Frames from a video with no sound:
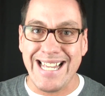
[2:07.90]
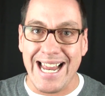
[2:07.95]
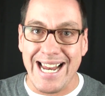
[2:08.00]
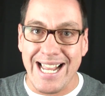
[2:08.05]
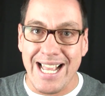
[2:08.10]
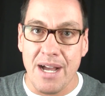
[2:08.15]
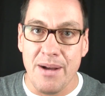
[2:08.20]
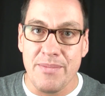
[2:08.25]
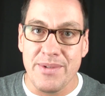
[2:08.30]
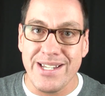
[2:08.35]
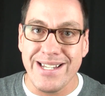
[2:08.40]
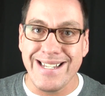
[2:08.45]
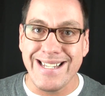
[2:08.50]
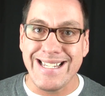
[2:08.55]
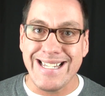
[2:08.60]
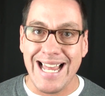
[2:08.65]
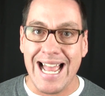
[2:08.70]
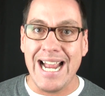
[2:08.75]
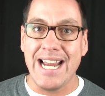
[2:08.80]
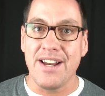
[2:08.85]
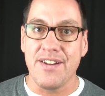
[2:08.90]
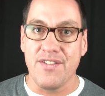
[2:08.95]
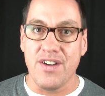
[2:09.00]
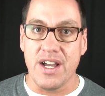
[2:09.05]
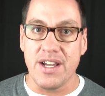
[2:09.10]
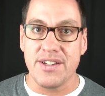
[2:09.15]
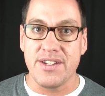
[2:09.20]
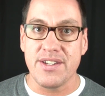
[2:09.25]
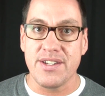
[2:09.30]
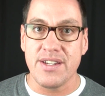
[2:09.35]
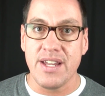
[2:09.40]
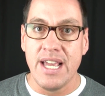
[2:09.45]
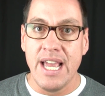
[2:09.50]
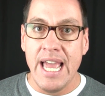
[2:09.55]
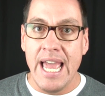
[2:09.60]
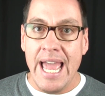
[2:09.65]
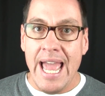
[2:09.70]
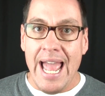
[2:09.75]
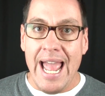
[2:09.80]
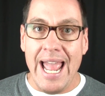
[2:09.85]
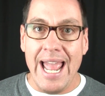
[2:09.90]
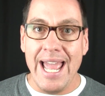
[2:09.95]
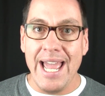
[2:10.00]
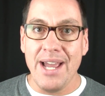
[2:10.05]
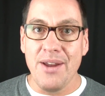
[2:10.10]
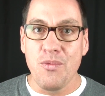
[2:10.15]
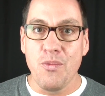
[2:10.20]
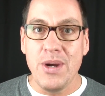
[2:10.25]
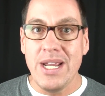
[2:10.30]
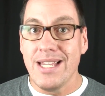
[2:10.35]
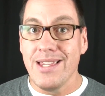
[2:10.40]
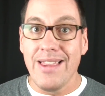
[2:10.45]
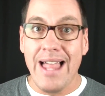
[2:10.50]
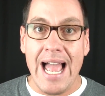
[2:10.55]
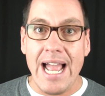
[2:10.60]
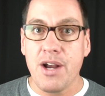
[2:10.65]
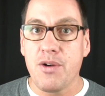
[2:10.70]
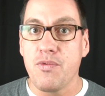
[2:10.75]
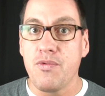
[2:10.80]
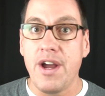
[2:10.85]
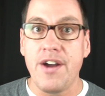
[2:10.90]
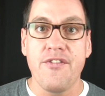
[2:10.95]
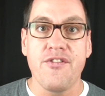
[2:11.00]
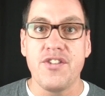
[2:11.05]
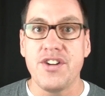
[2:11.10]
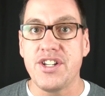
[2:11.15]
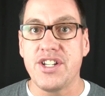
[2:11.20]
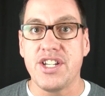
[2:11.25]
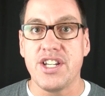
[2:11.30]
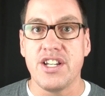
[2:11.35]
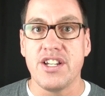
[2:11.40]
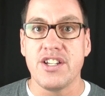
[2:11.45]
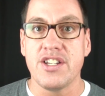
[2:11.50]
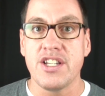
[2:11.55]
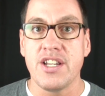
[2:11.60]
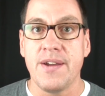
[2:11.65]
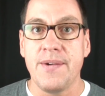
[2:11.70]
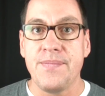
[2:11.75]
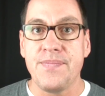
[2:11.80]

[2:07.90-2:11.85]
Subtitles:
that comes inside of us, and we lack references